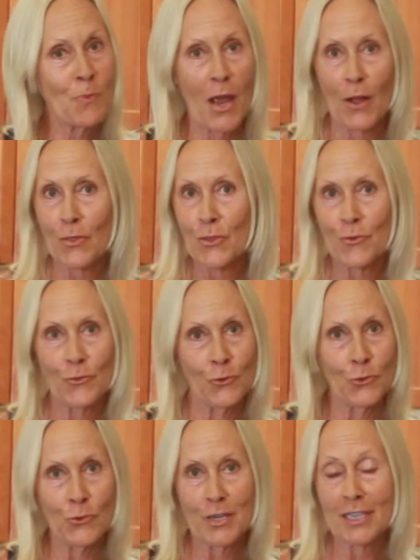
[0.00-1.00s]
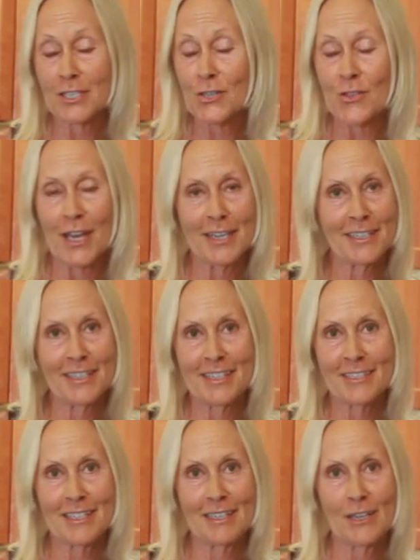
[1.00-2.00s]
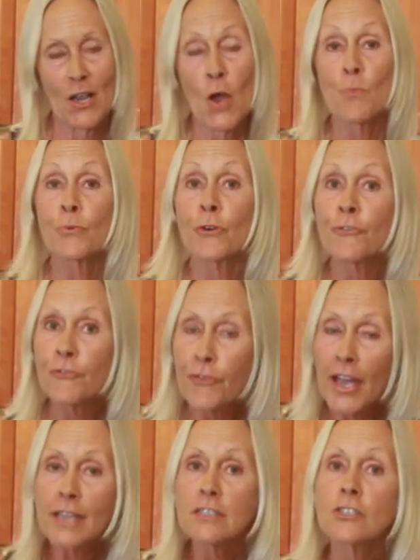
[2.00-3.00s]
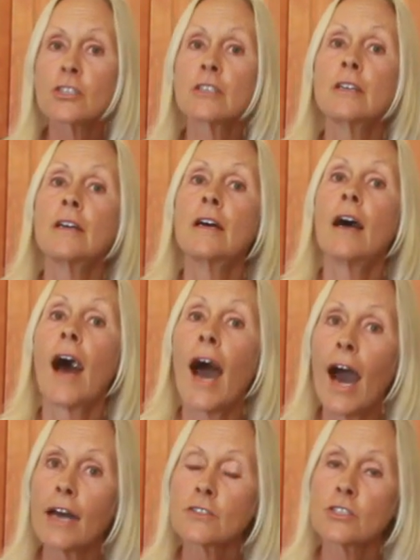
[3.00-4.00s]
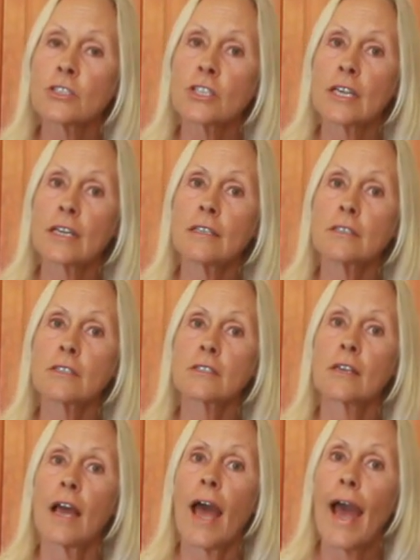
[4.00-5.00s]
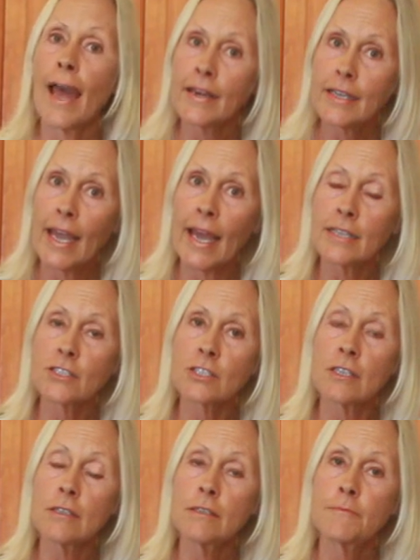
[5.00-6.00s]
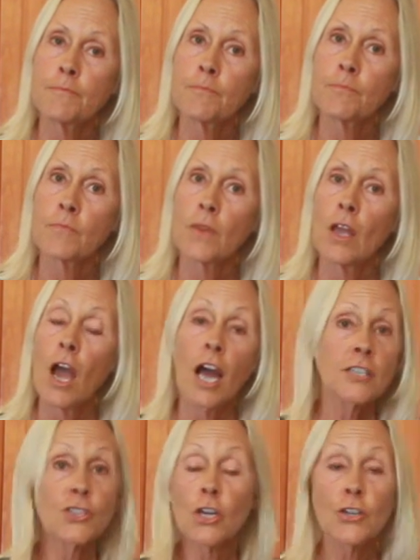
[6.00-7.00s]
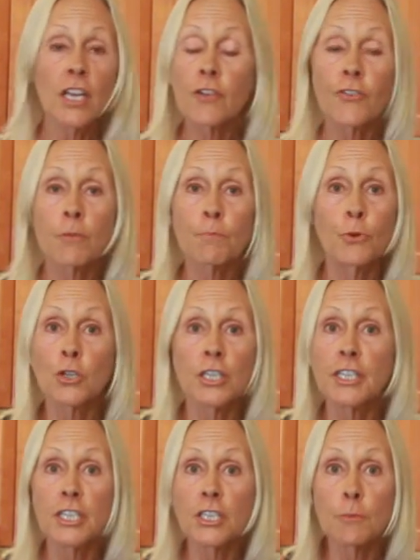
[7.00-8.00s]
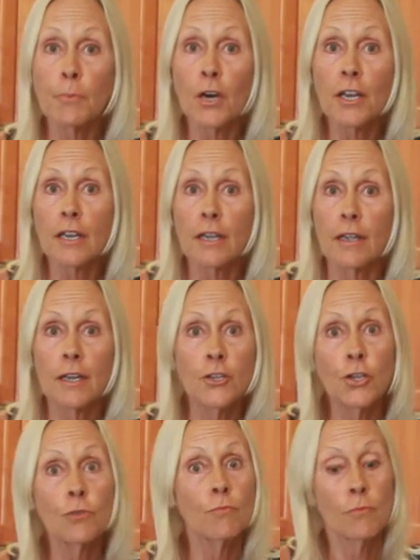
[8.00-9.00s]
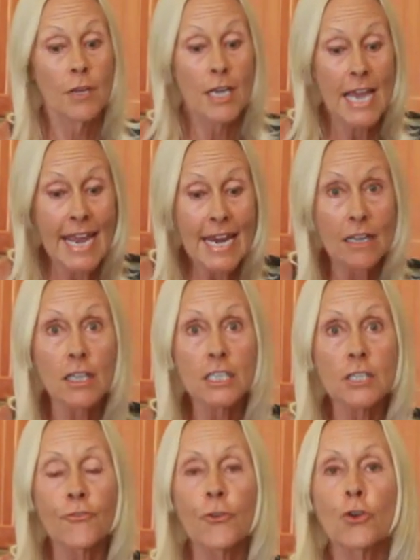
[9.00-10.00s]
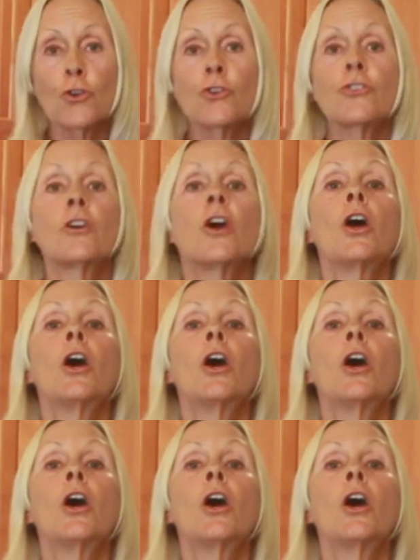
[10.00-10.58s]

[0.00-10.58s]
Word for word: about the food. It's that easy. Prevent heart disease and cancer. don't even put it in your body. You eat this food,